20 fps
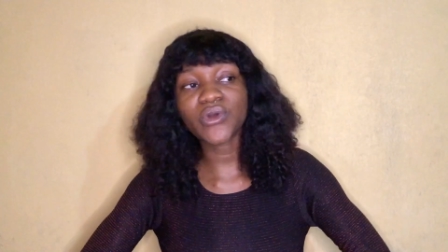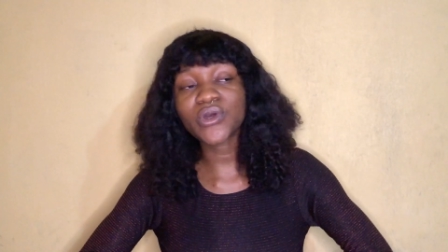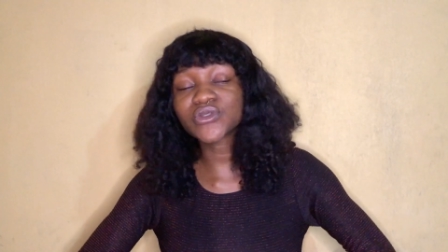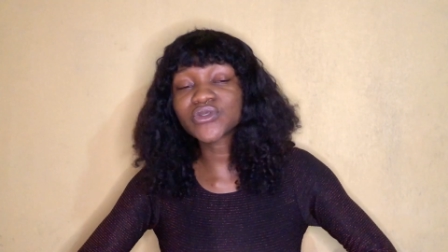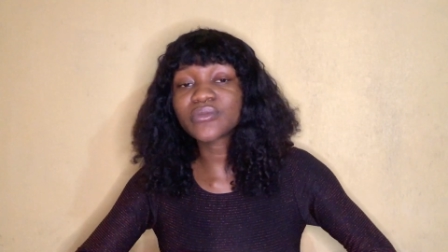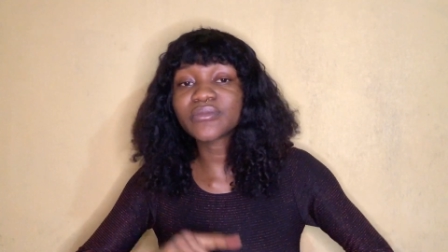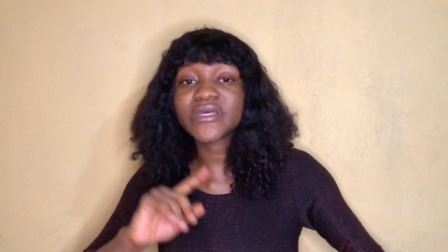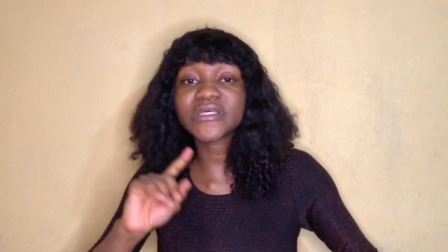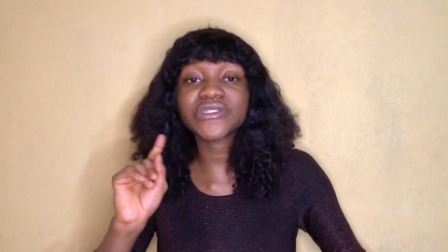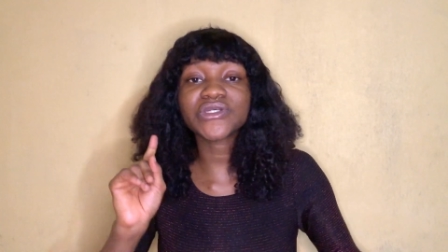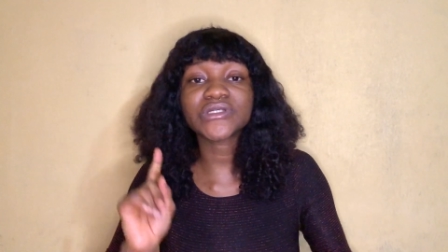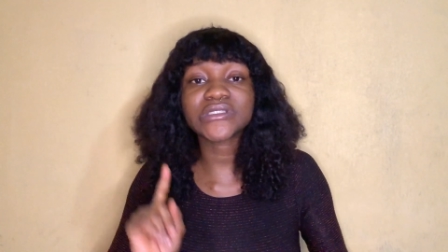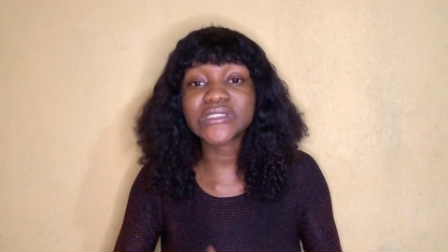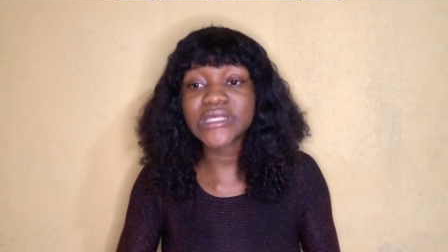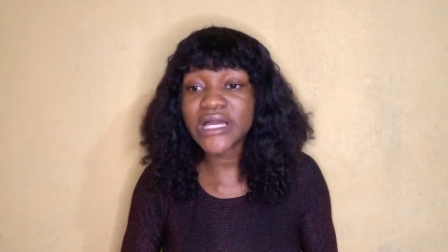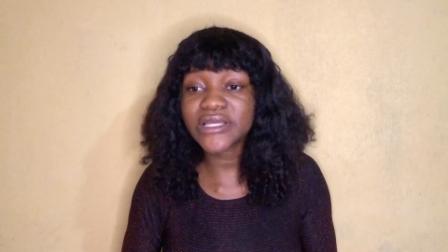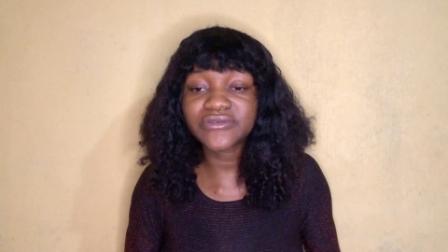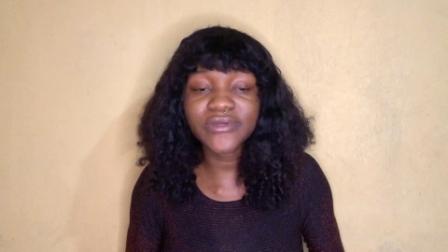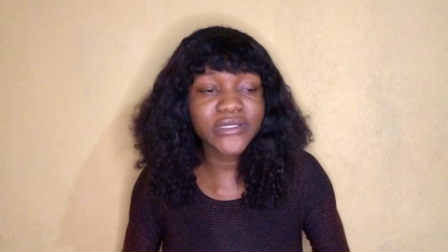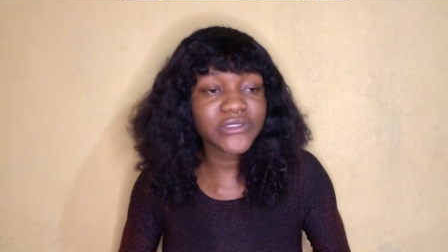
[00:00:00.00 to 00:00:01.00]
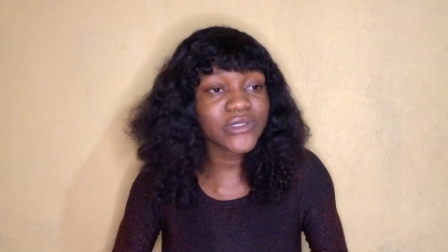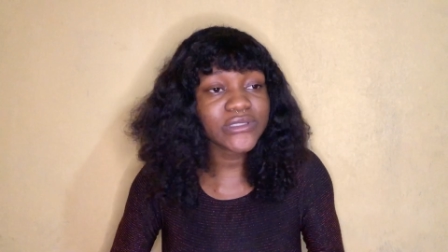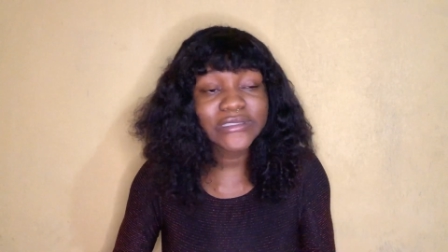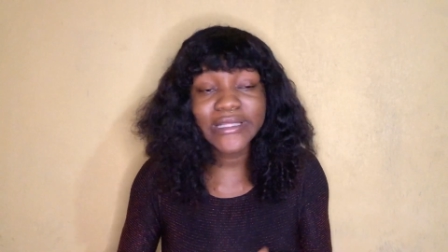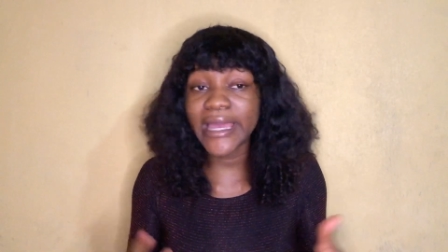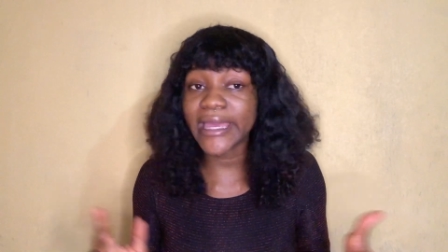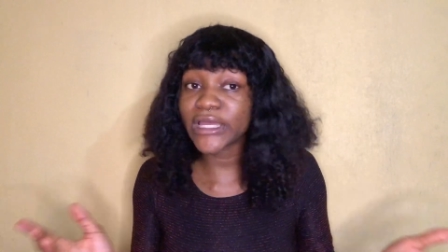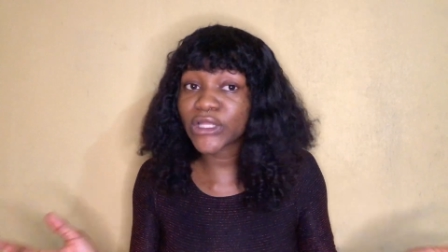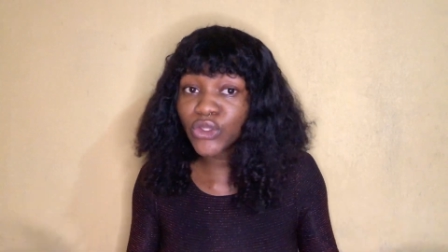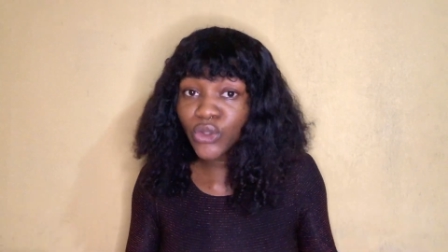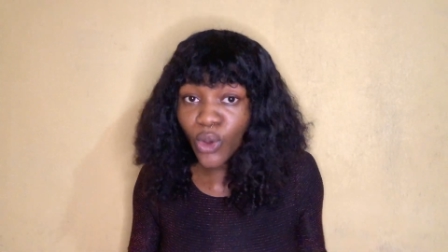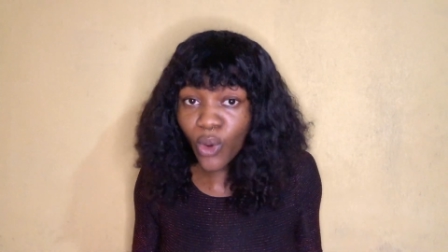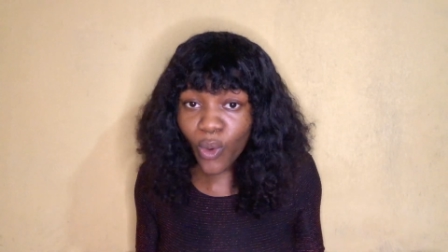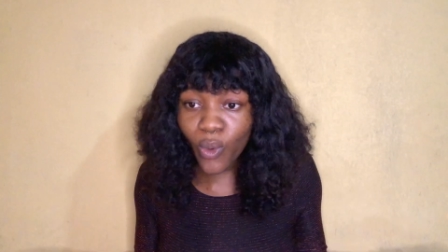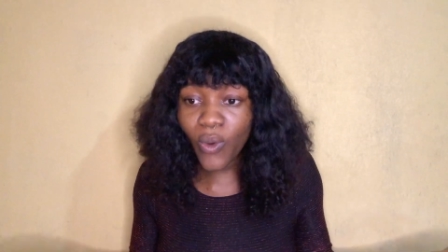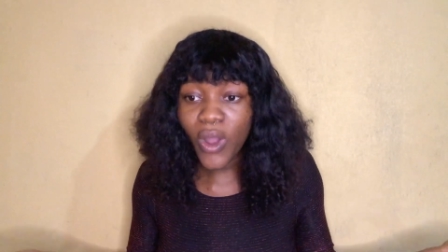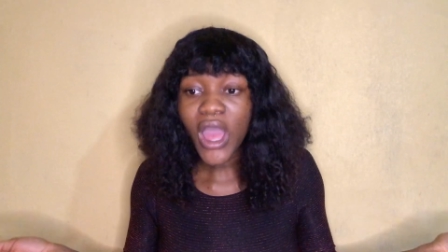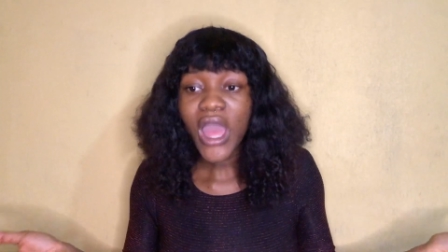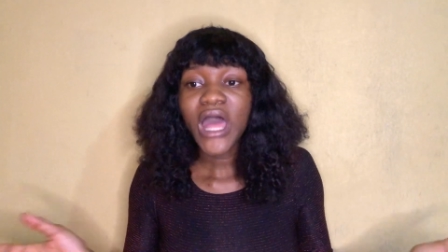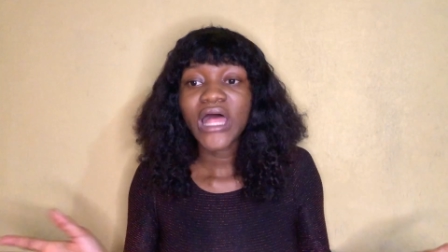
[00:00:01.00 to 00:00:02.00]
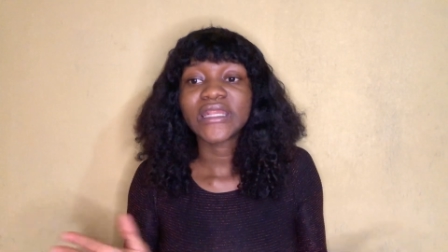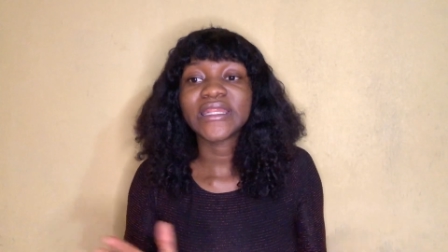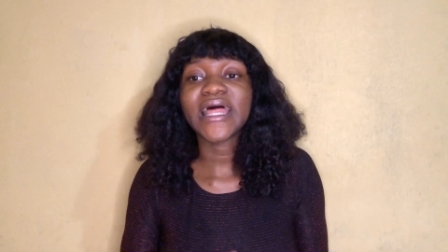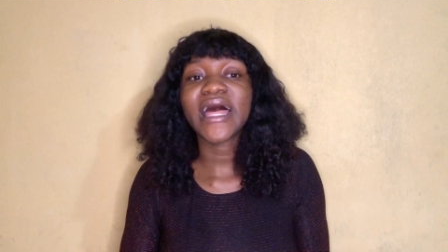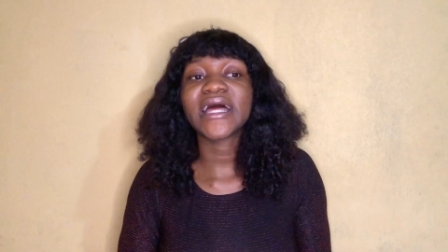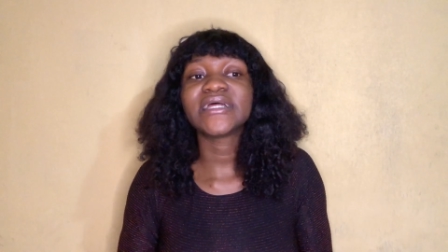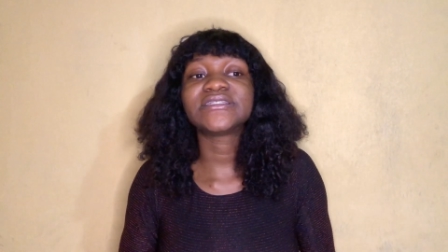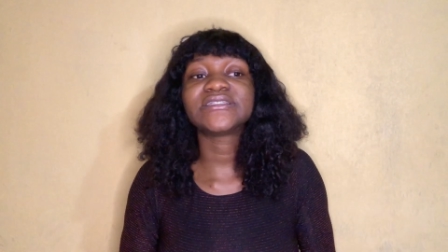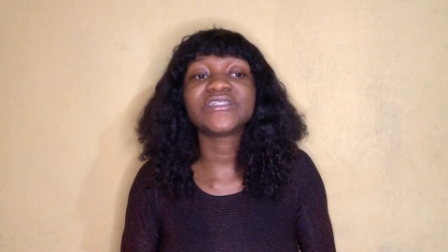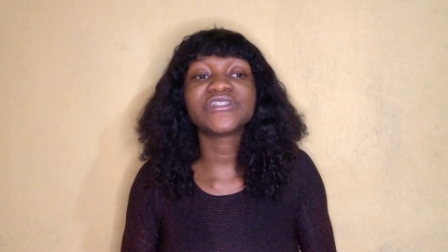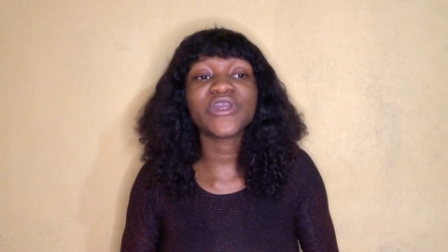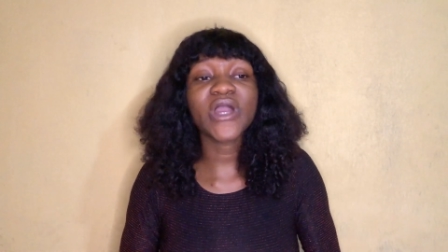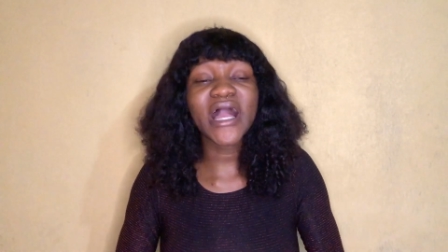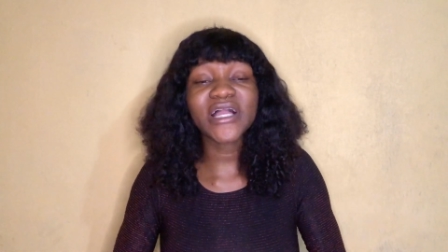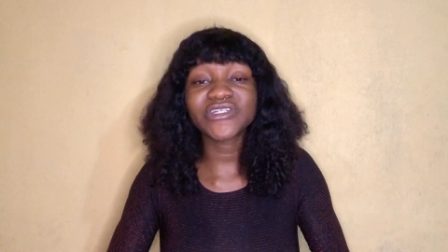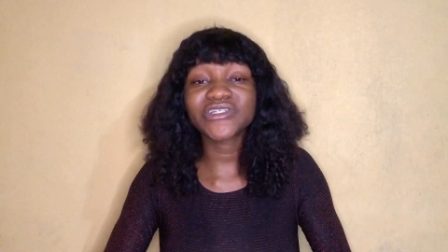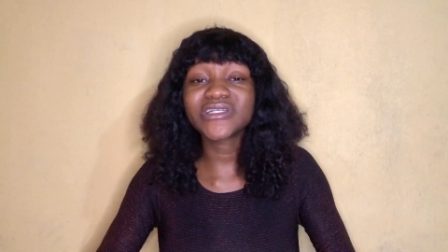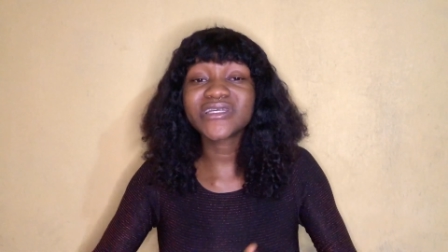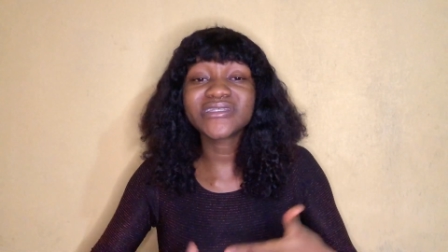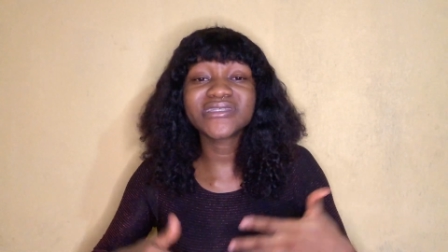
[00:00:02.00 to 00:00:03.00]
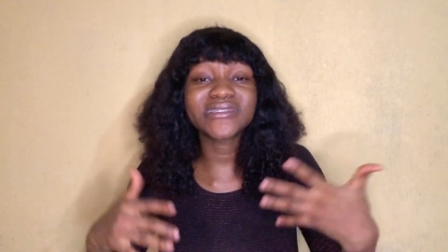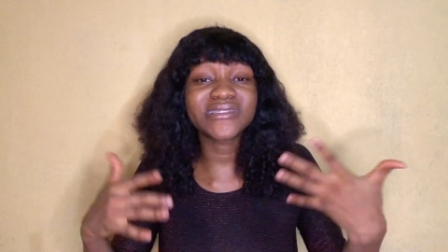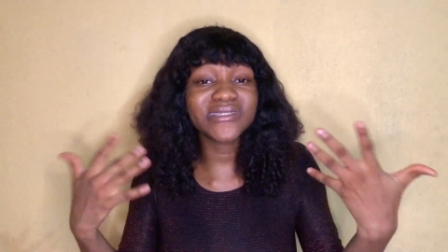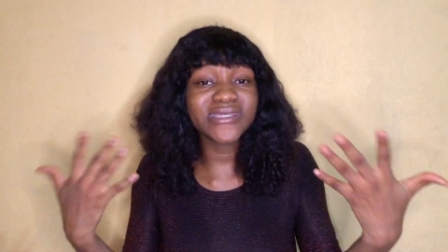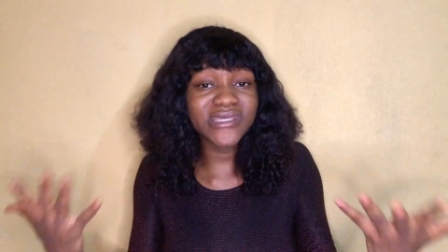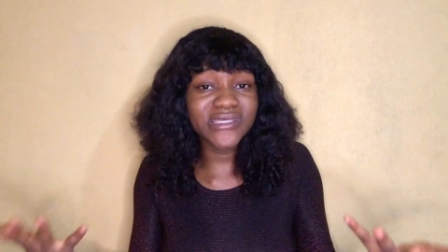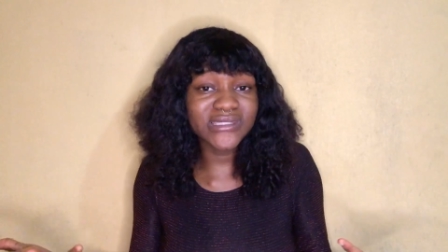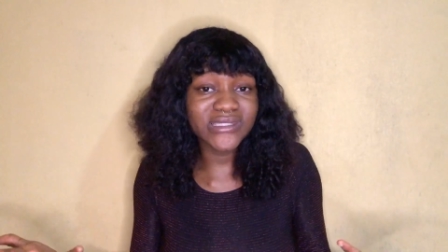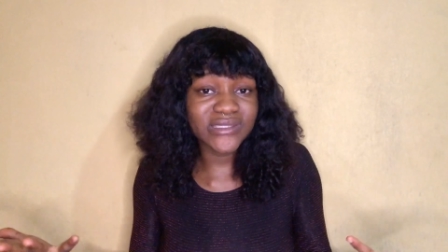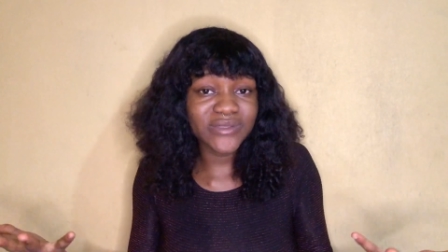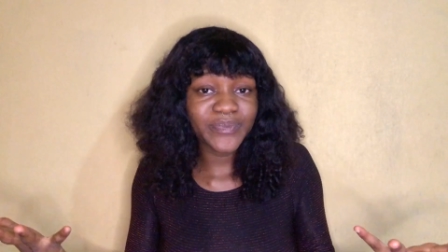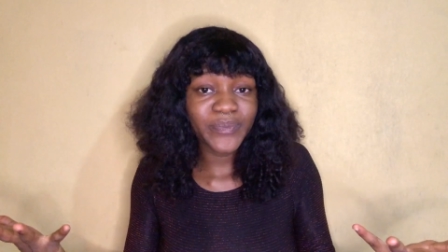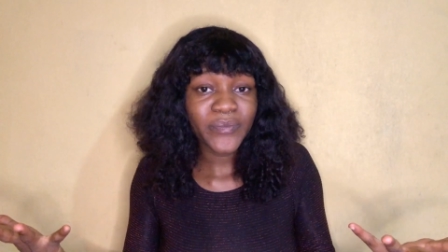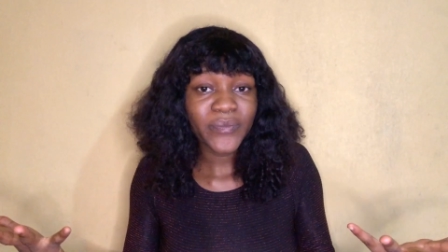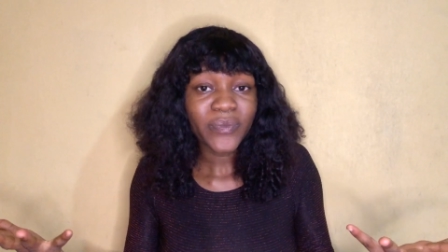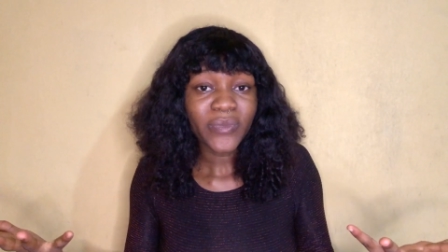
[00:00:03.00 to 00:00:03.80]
He also mentioned Sandra. She was like, no, that she actually sees